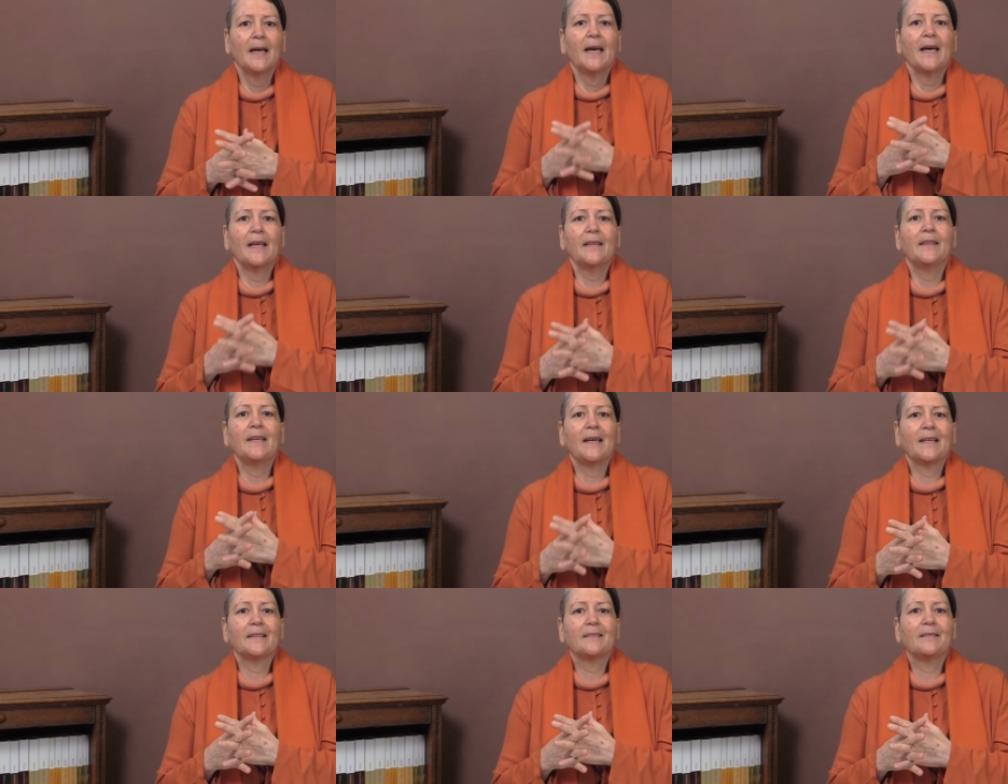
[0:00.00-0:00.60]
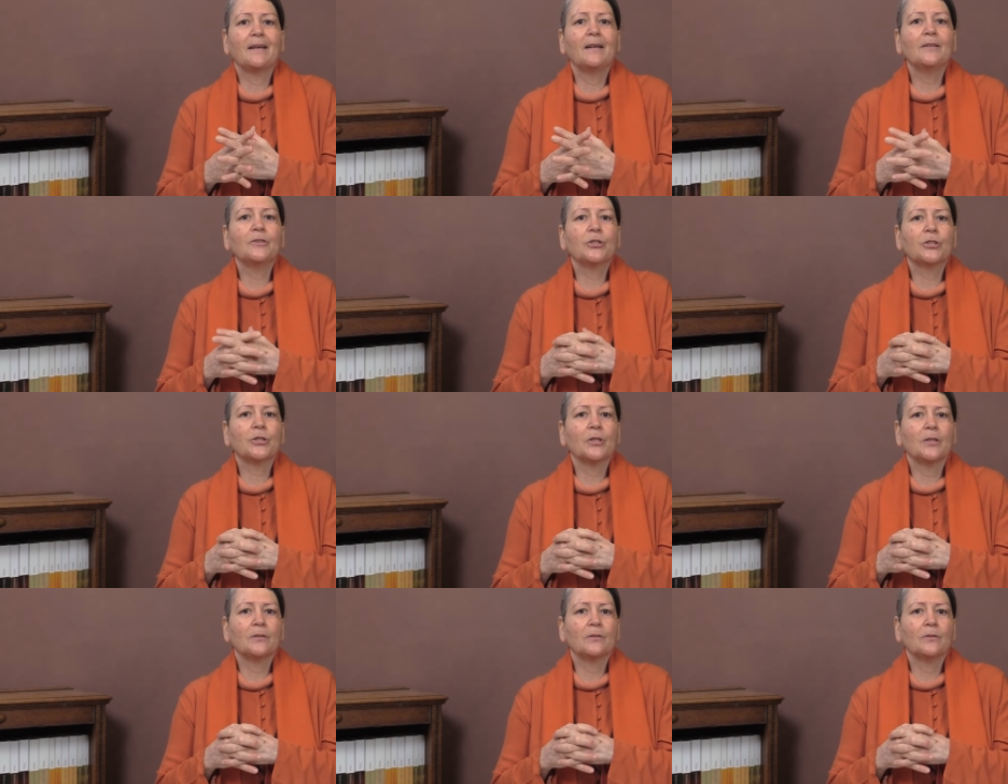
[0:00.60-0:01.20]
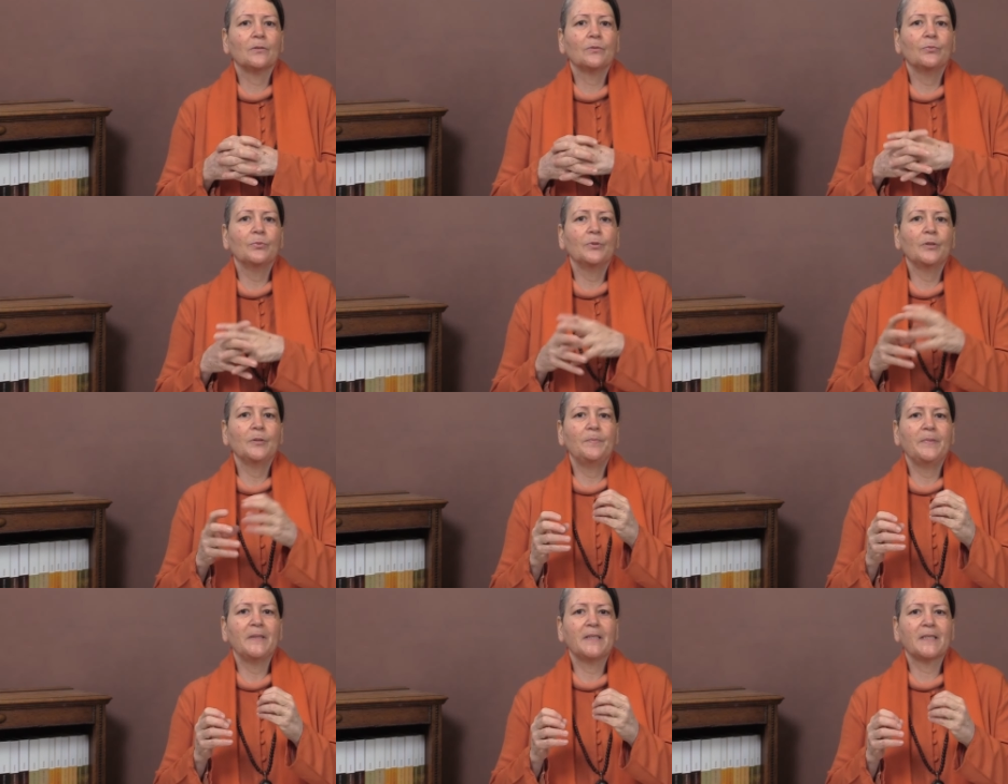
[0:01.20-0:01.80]
And the attention
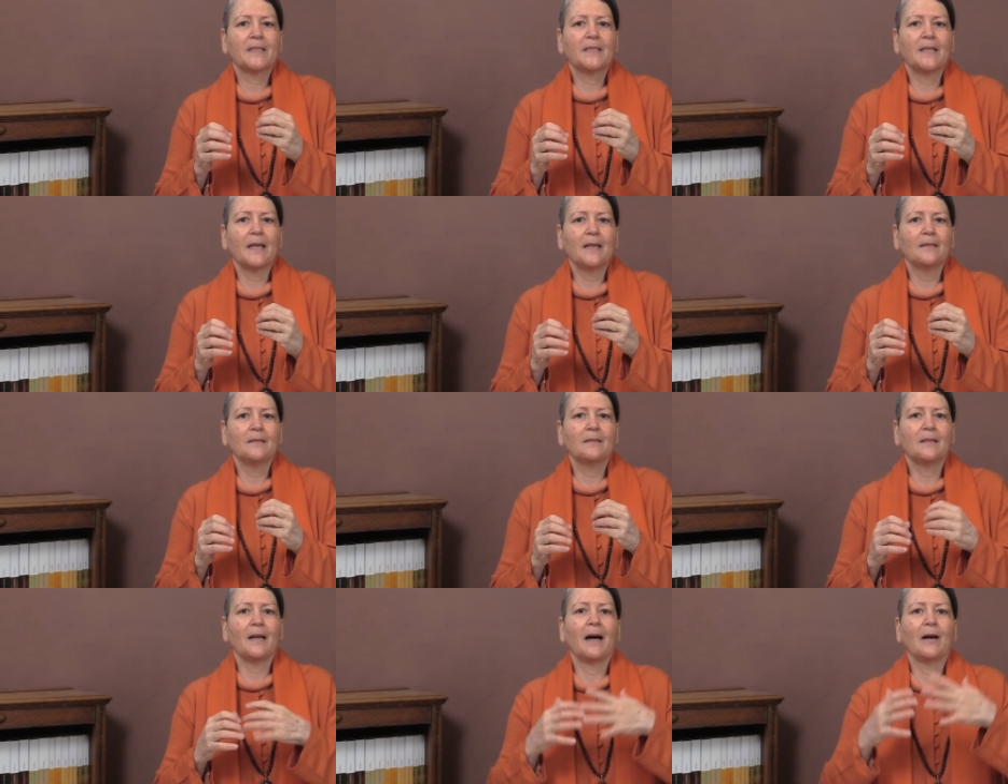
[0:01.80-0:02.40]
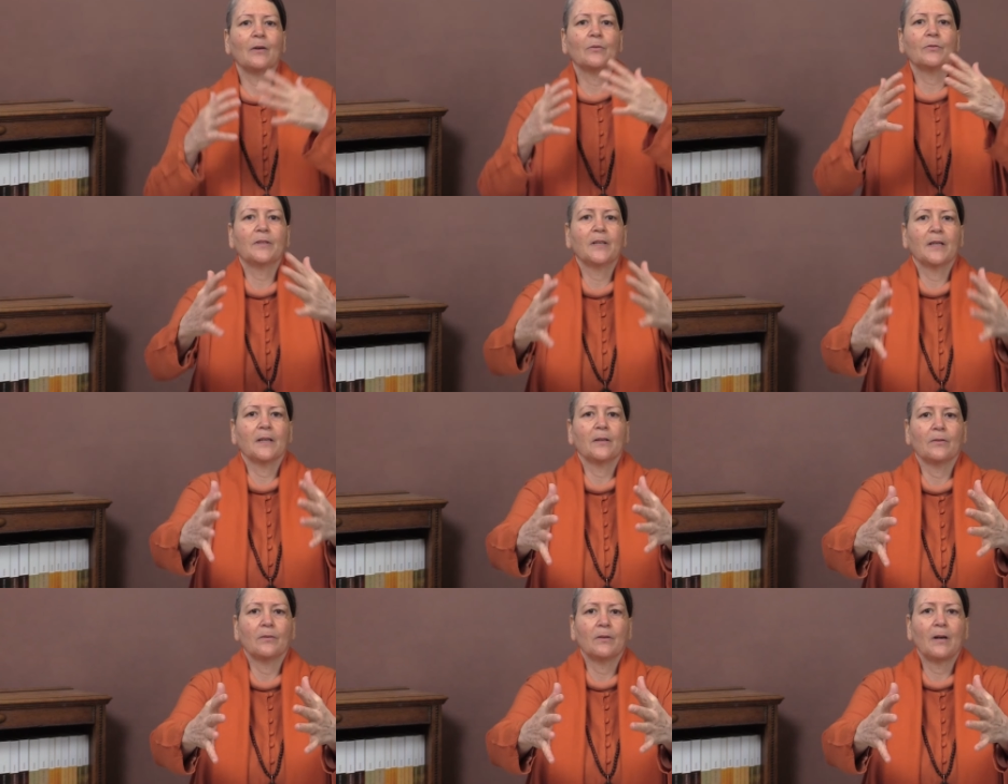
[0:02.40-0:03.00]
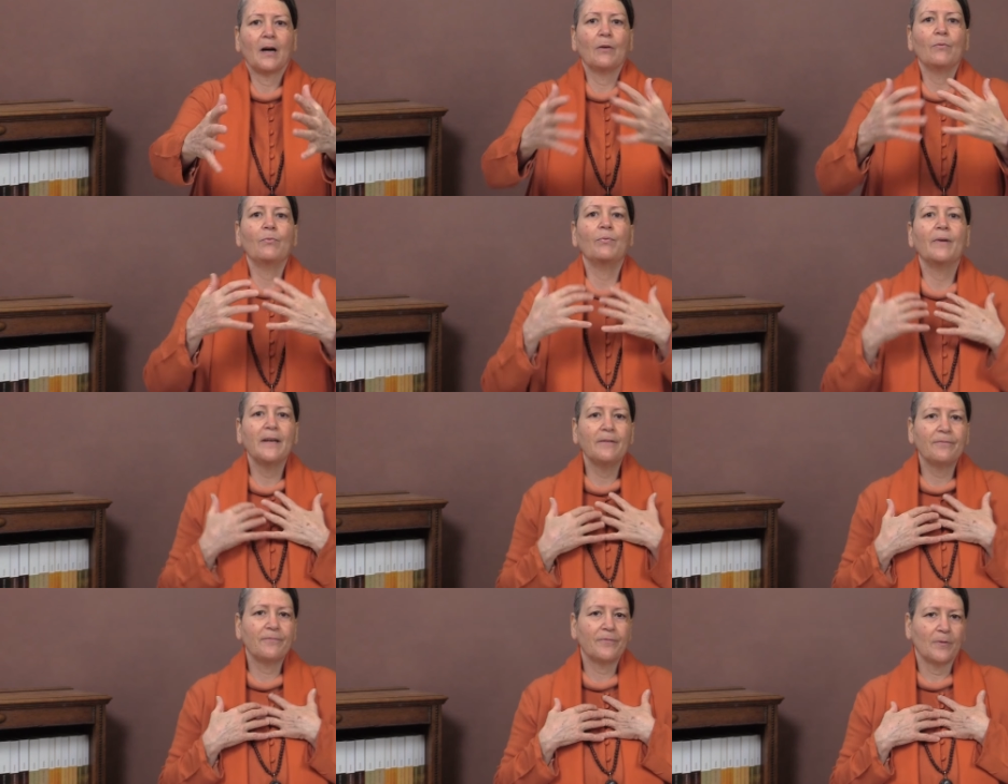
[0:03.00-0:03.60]
will be sent out there,
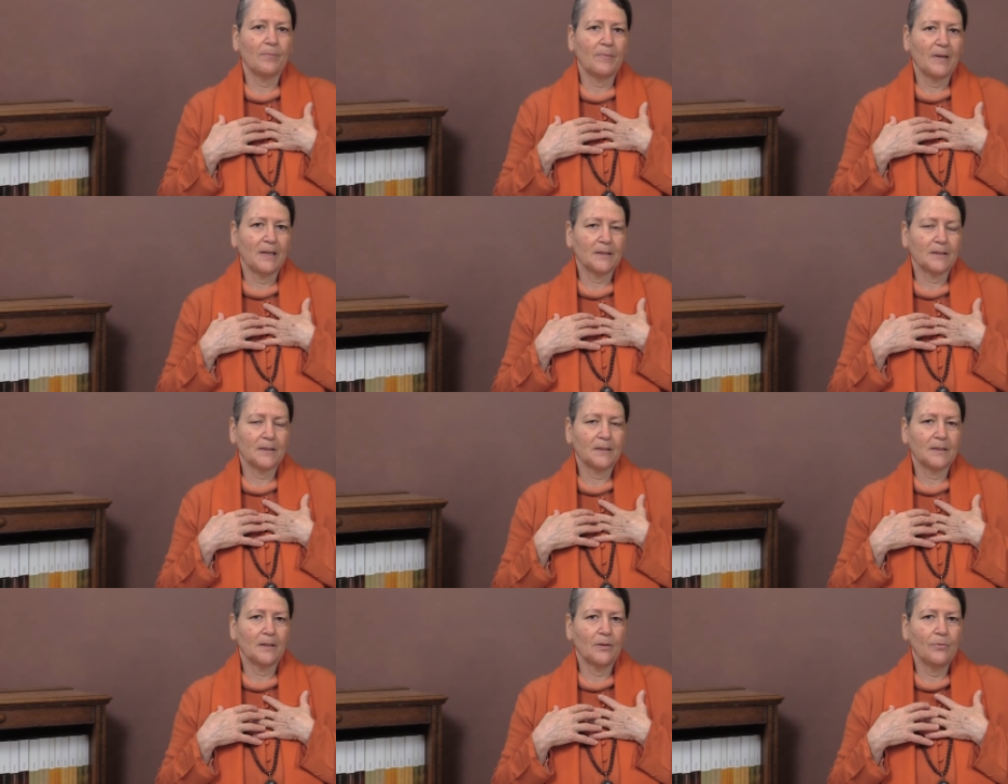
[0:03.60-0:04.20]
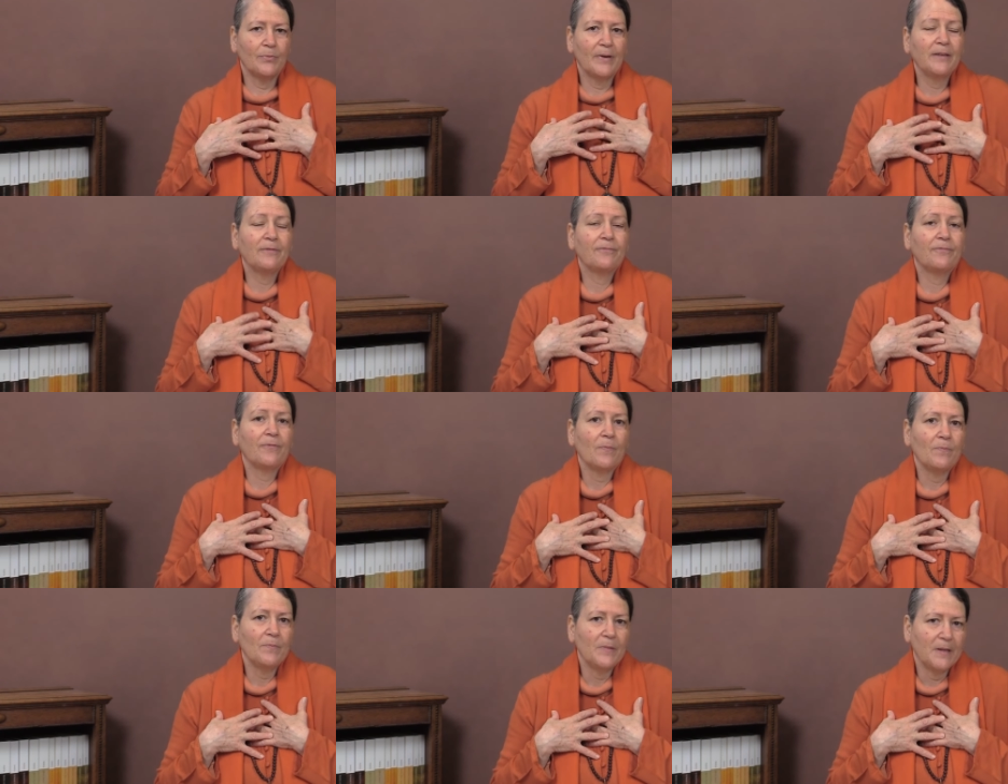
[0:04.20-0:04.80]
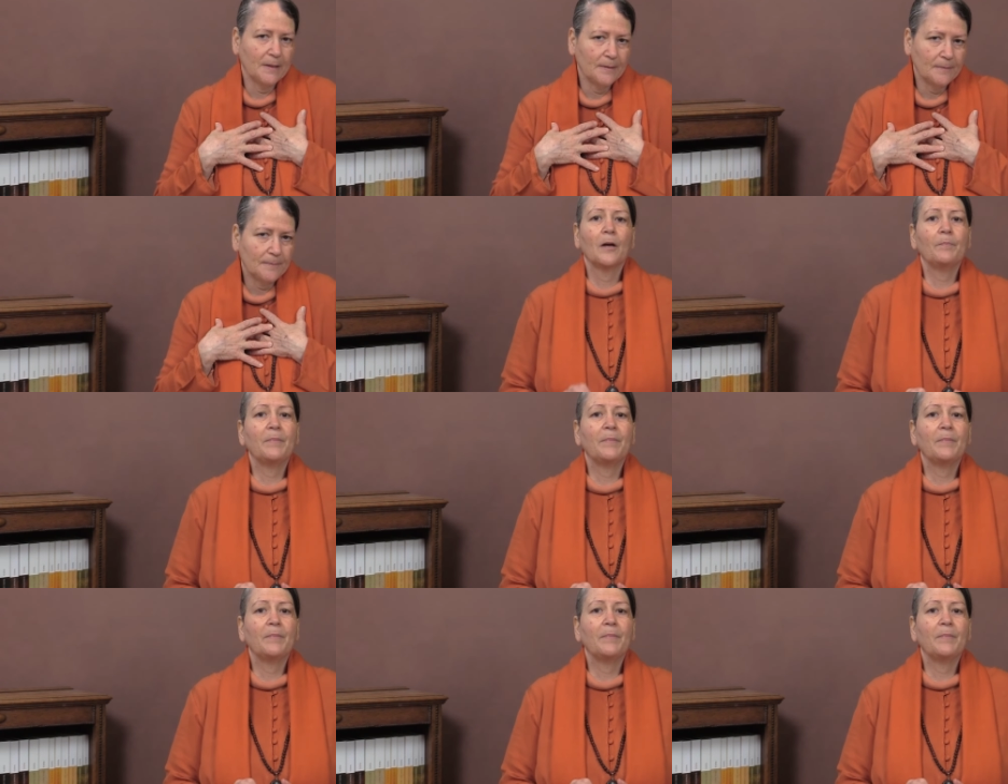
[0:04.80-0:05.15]
away from us, away from me.